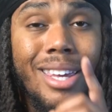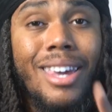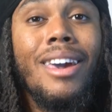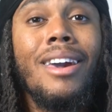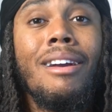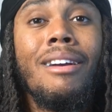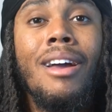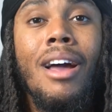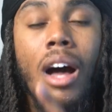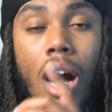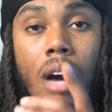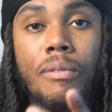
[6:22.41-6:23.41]
care
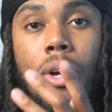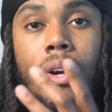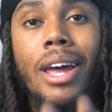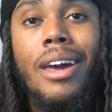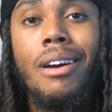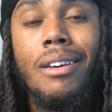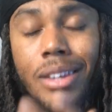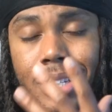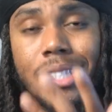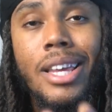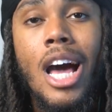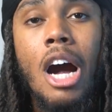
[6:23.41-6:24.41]
of your hair, your
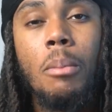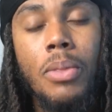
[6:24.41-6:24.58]
scalp.